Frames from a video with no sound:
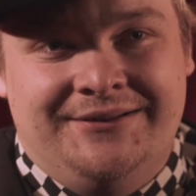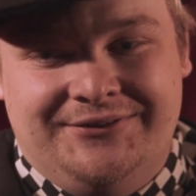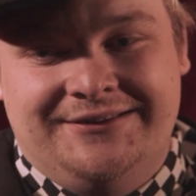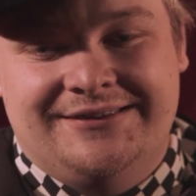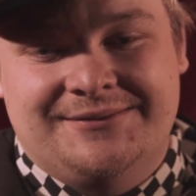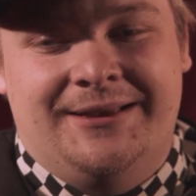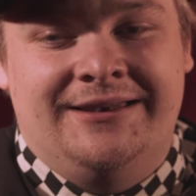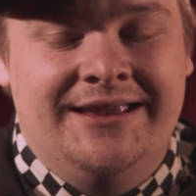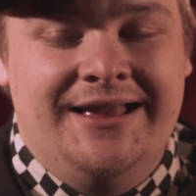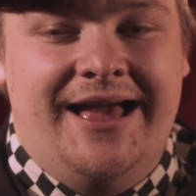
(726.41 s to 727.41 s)
interests.
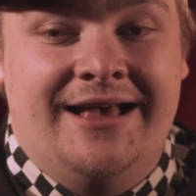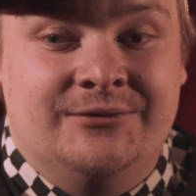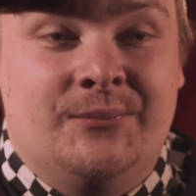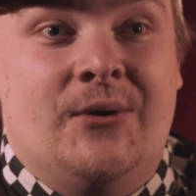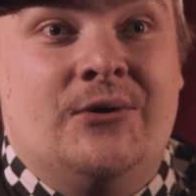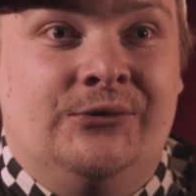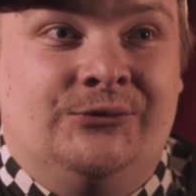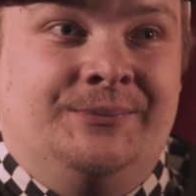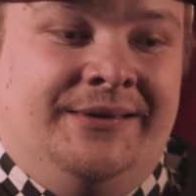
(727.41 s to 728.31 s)
But as a boy, you should